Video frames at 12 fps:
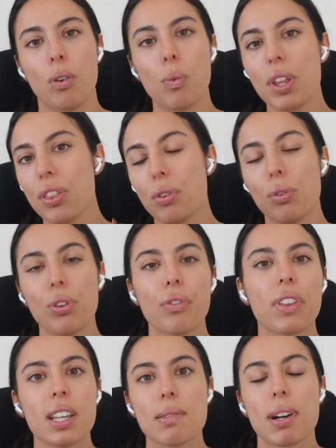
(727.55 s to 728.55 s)
With all of
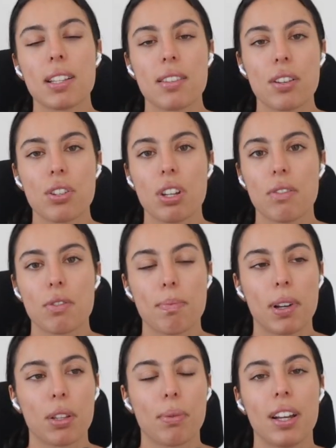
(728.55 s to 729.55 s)
these mindset shifts,
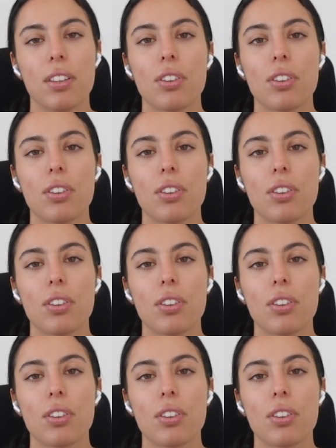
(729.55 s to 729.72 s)
by the way,